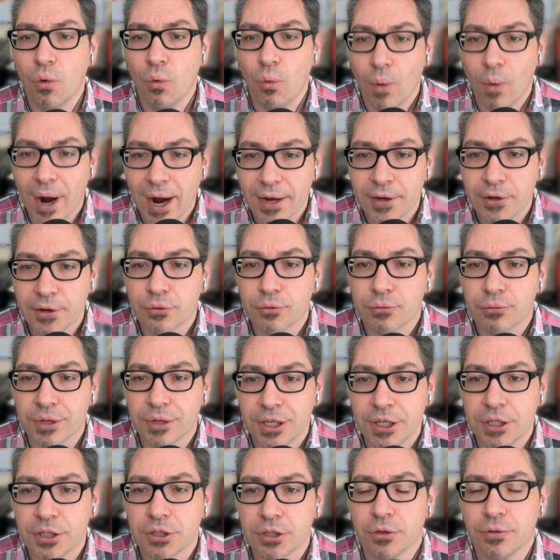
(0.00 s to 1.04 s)
wider
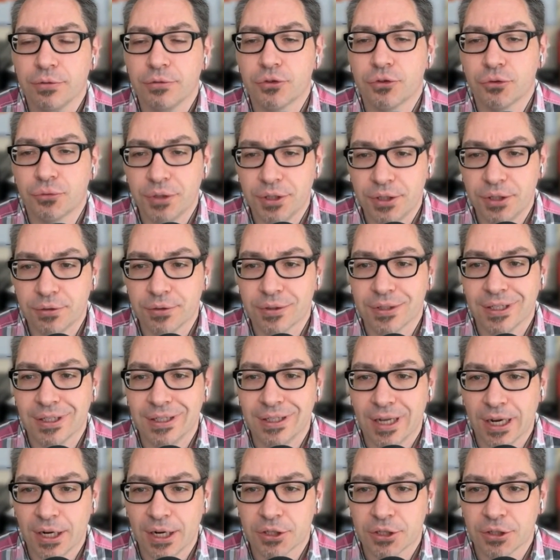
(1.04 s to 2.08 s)
range of triggers
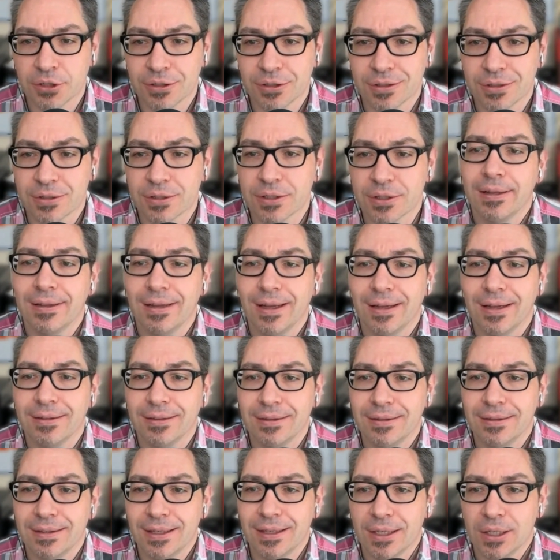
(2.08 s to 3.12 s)
and actions that
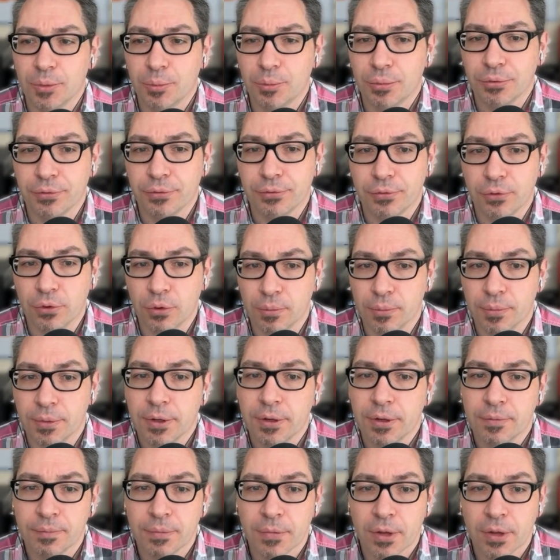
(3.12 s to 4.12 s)
it can perform.